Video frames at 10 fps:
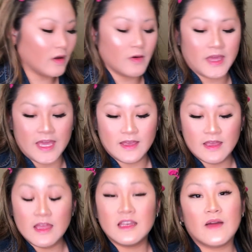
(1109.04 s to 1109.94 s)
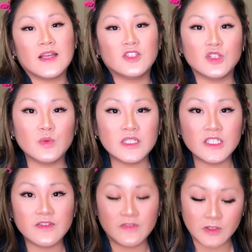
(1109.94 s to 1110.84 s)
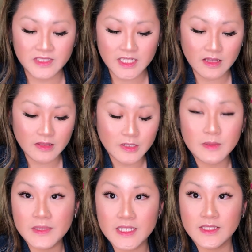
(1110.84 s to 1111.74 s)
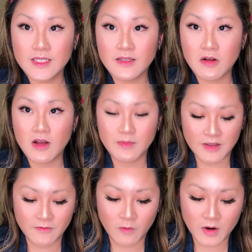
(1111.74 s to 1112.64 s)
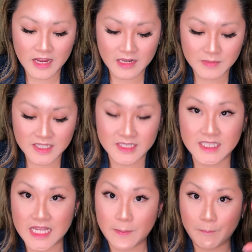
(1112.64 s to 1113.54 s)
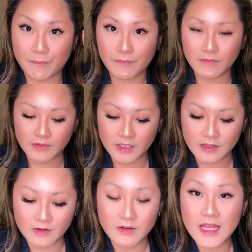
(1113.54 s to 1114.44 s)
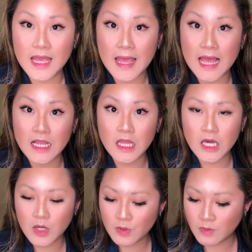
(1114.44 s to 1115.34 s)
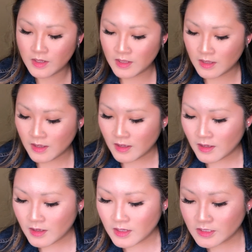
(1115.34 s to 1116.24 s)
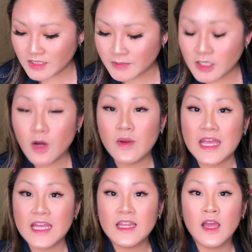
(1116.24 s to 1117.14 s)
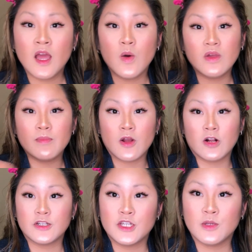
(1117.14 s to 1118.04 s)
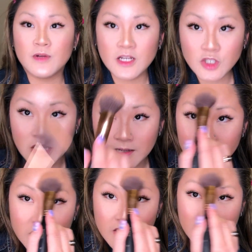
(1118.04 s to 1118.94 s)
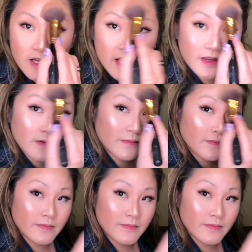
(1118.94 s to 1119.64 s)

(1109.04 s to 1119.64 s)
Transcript: Okay, now I do want to diffuse it a little bit on my forehead because it's like, you know, hello. So I'm going to go in with my R2 brush, and I'm just going to kind of